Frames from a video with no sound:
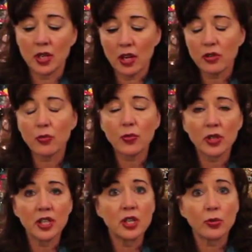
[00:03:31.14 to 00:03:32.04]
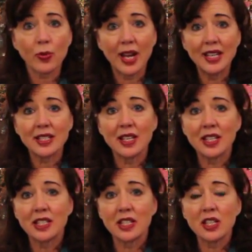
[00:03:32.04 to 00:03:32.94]
another really great
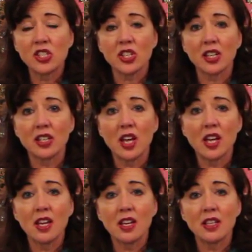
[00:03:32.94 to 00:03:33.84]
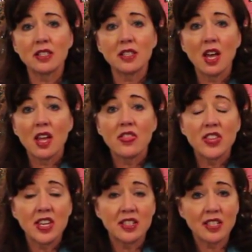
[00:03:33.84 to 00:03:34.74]
addition is
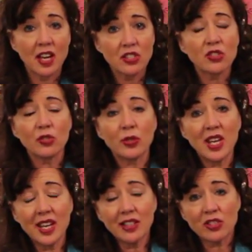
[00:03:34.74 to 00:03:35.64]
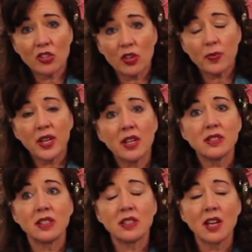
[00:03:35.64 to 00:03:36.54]
the intestinal enhancer,
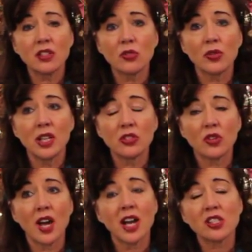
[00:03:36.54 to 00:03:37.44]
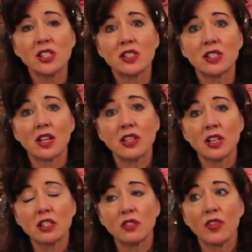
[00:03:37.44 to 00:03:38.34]
because the intestinal enhancer actually is a
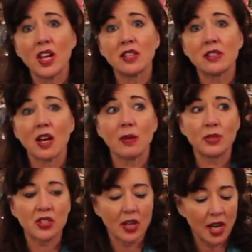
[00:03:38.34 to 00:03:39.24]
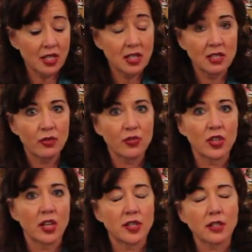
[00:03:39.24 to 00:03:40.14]
digestive enzyme. It's got 18
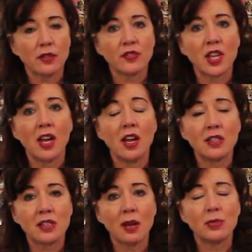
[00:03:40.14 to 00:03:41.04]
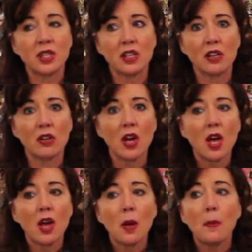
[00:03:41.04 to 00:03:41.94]
different digestive enzymes in here,
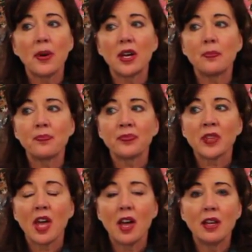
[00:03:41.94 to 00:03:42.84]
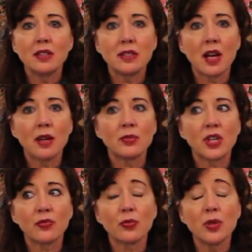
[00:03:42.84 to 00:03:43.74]
but enzymes
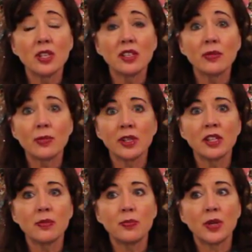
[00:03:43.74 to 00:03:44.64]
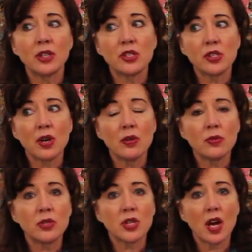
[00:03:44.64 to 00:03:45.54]
have really been
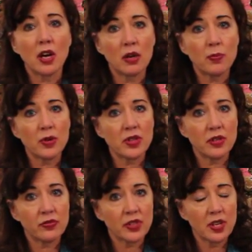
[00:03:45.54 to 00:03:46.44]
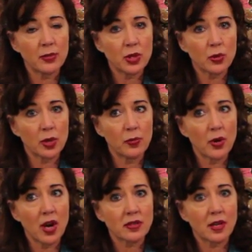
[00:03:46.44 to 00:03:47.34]
shown to help with inflammatory
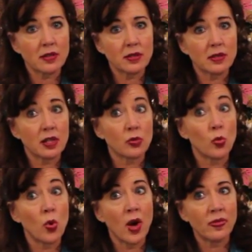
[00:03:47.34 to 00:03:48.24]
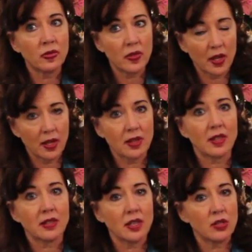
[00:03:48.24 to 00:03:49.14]
processes. That's one thing
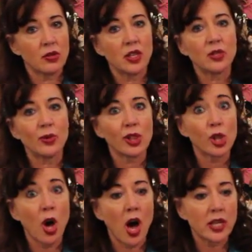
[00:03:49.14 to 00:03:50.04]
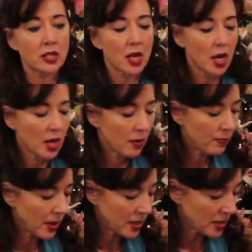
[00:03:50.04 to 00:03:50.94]
that they do. They do a lot.
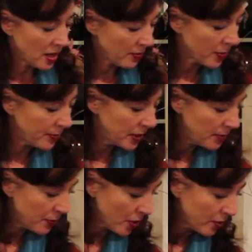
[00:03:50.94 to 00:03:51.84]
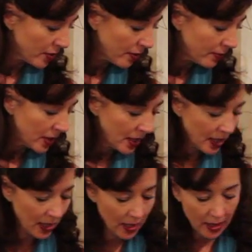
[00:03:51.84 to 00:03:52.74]
But the mini program
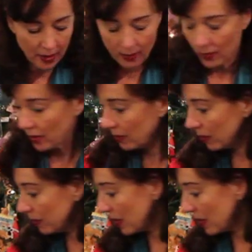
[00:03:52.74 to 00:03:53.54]
would